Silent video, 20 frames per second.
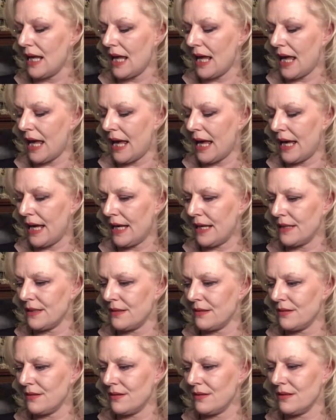
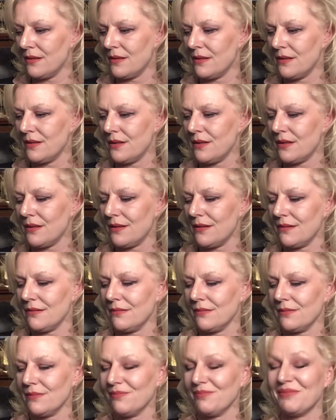And,
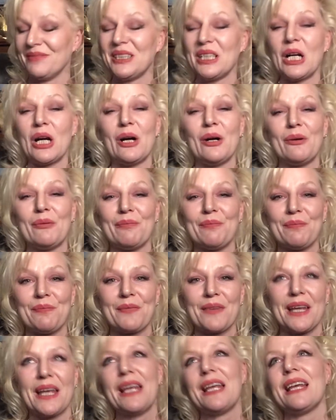you know,
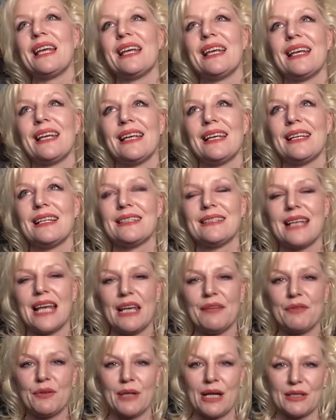say
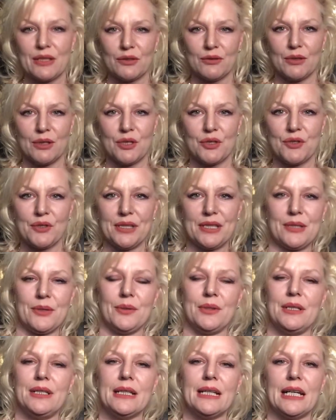if you're at the grocery
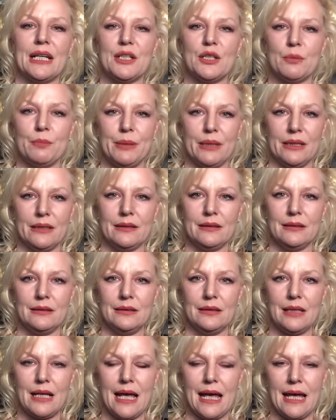store and you get your
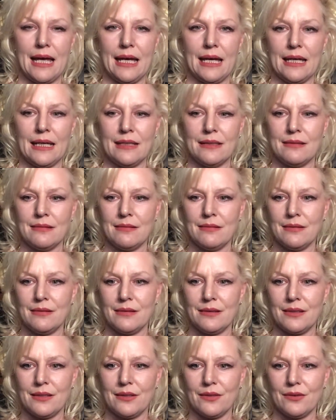bill and